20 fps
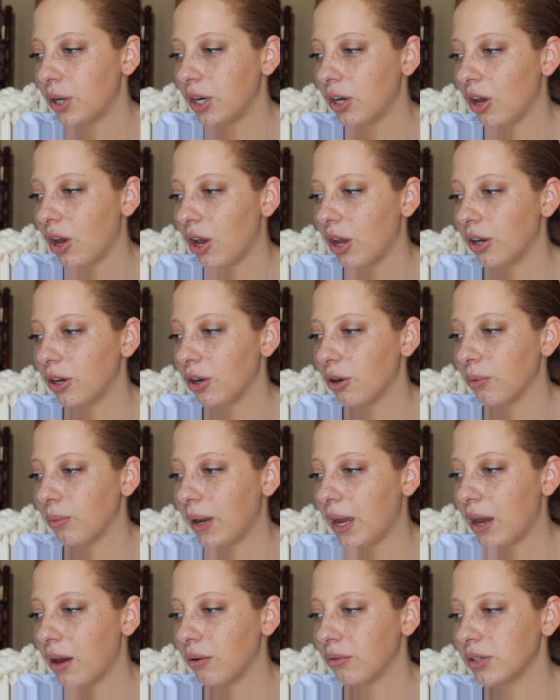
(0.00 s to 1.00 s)
it on
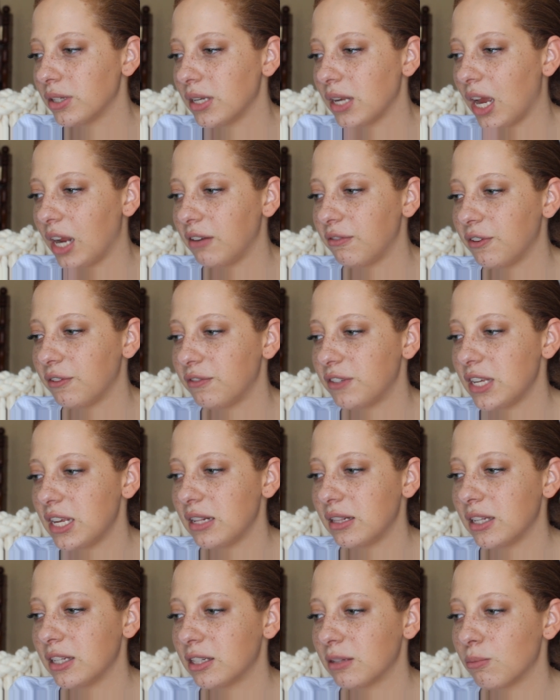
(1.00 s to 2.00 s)
around
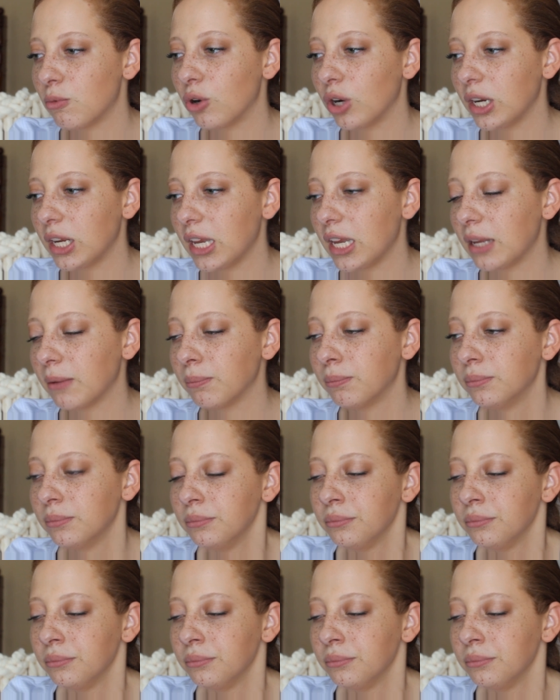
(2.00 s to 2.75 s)
9:15 this morning.